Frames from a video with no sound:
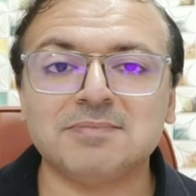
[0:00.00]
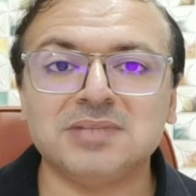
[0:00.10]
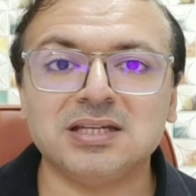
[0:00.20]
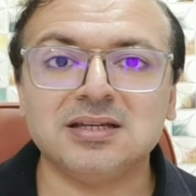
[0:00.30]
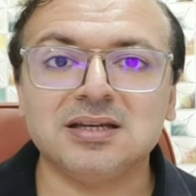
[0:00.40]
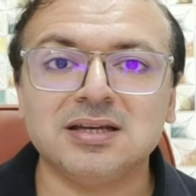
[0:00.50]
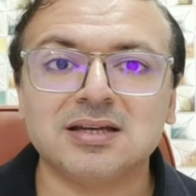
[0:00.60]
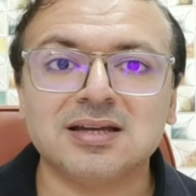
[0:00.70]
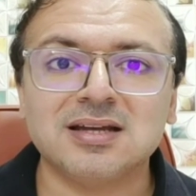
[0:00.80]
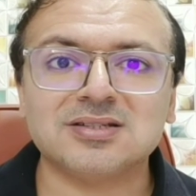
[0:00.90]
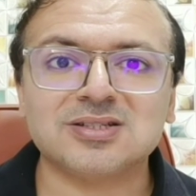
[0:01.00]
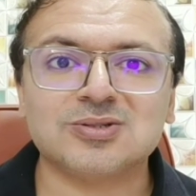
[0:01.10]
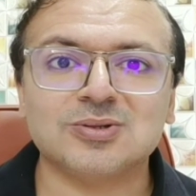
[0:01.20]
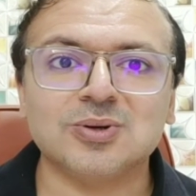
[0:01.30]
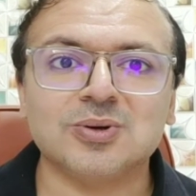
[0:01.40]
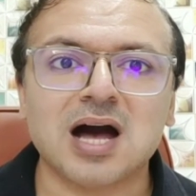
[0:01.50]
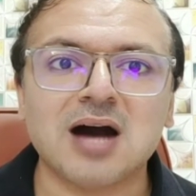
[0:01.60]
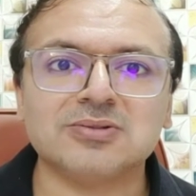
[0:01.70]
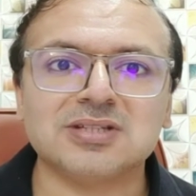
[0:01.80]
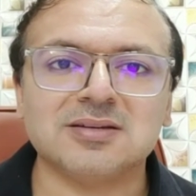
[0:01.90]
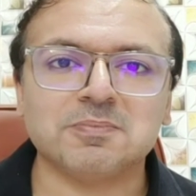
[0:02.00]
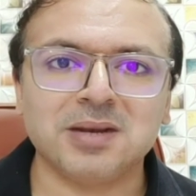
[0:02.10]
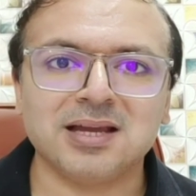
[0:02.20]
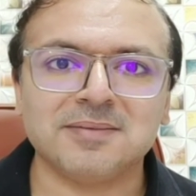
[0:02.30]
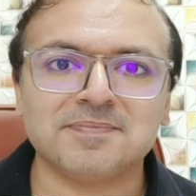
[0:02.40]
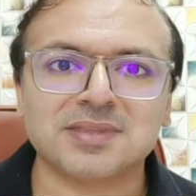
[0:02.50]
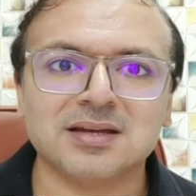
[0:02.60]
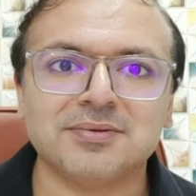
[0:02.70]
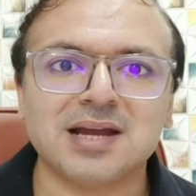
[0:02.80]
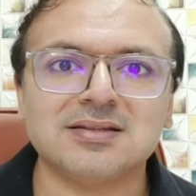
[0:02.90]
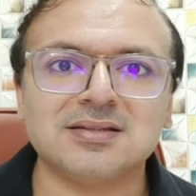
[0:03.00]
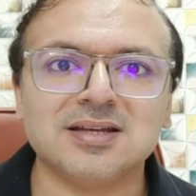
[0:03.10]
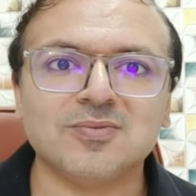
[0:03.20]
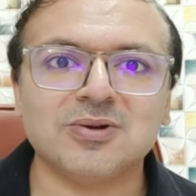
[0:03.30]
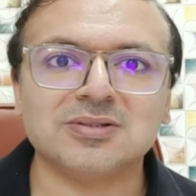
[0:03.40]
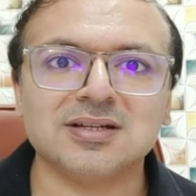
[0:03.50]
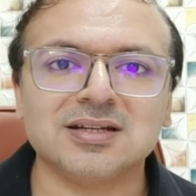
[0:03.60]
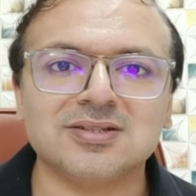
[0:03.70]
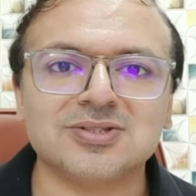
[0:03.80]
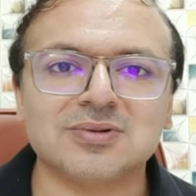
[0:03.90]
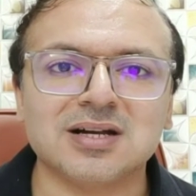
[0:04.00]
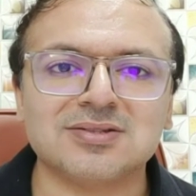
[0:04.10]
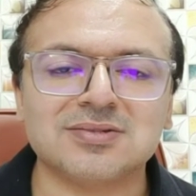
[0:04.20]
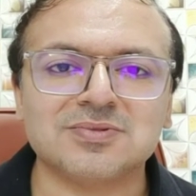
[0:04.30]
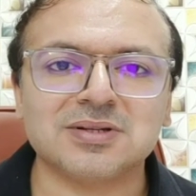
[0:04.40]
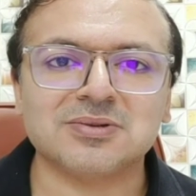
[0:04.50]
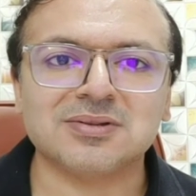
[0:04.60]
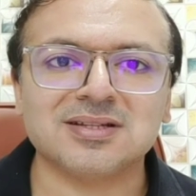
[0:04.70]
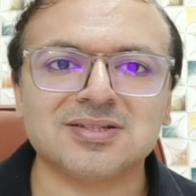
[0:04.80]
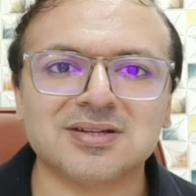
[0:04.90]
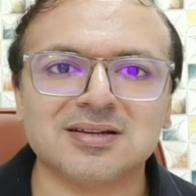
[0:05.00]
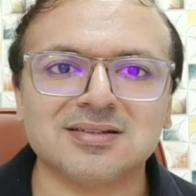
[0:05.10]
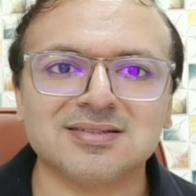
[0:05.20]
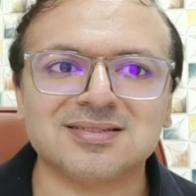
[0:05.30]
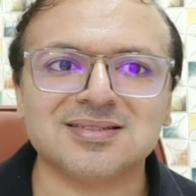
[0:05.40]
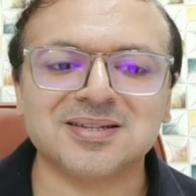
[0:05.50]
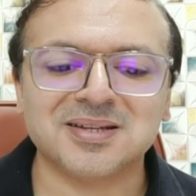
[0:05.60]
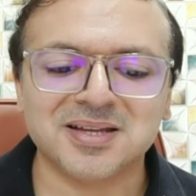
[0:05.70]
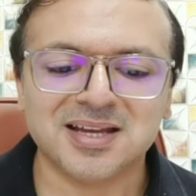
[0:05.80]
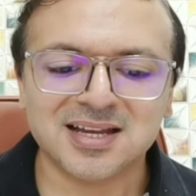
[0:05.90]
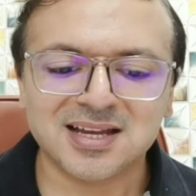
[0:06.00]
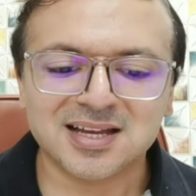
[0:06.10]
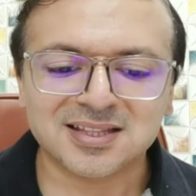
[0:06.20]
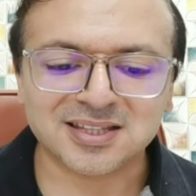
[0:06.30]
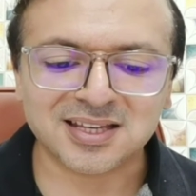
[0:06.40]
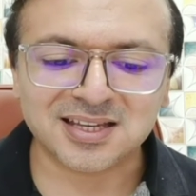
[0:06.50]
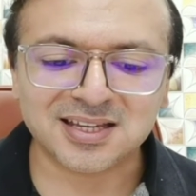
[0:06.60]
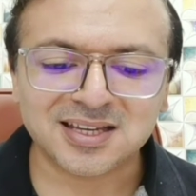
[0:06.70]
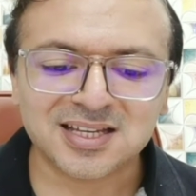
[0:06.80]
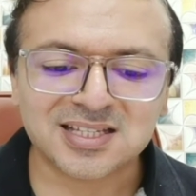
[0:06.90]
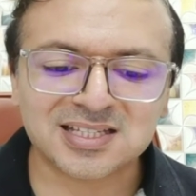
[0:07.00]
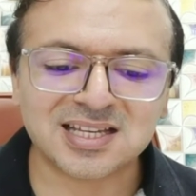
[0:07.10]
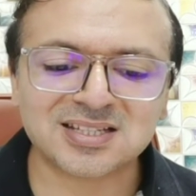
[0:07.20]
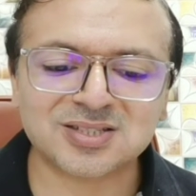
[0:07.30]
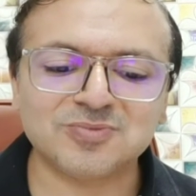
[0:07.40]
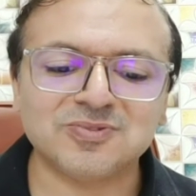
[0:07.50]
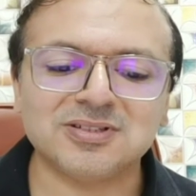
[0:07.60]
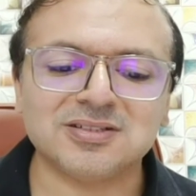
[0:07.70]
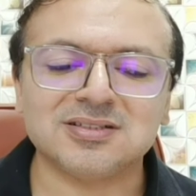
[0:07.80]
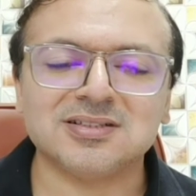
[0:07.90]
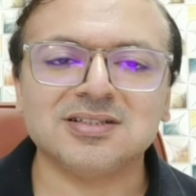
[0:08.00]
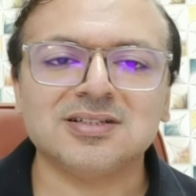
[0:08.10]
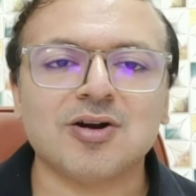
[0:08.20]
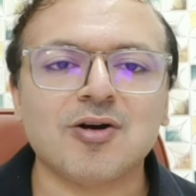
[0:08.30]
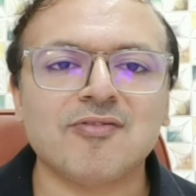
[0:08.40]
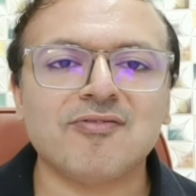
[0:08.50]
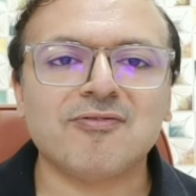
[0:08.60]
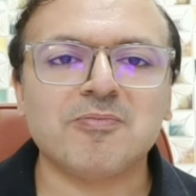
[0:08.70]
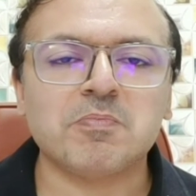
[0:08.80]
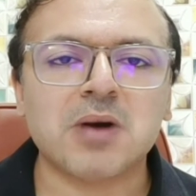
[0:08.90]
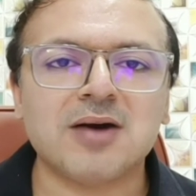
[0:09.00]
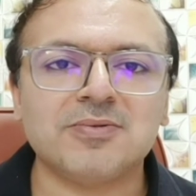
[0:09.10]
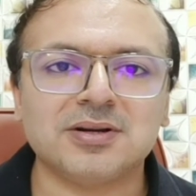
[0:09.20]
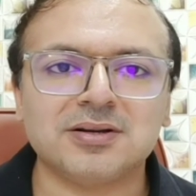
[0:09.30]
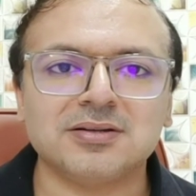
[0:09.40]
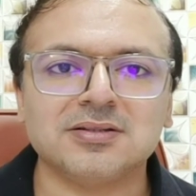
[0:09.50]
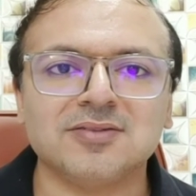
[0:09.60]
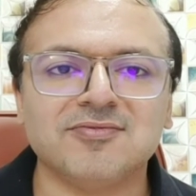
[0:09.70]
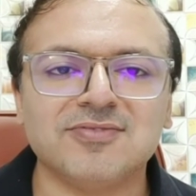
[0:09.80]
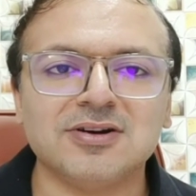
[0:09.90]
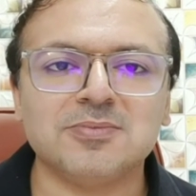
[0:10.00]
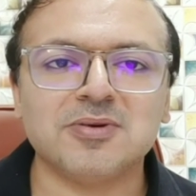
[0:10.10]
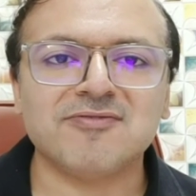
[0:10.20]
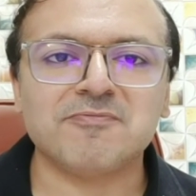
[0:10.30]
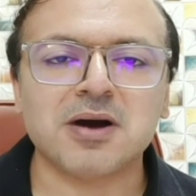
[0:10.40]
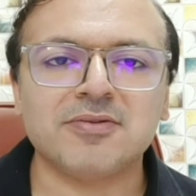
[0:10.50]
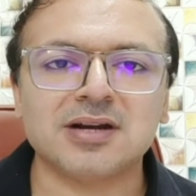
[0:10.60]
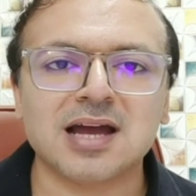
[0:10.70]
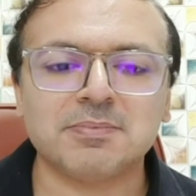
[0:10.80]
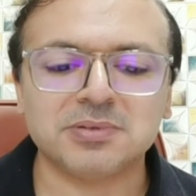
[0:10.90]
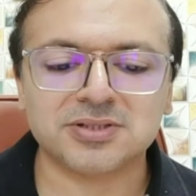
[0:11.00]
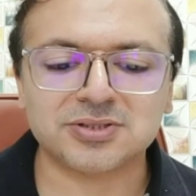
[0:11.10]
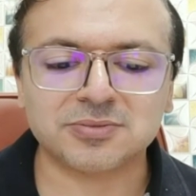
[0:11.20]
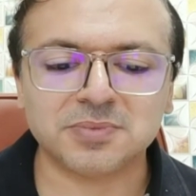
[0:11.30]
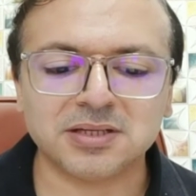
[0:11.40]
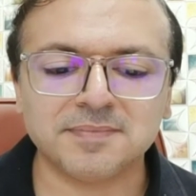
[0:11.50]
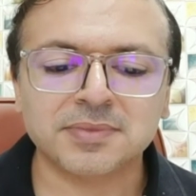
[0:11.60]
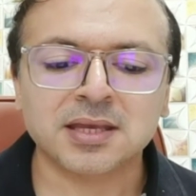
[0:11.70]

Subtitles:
the kids to go out and play. Rather, they want the kids to concentrate on their studies. The sixth word of power, the verb of power, happens to be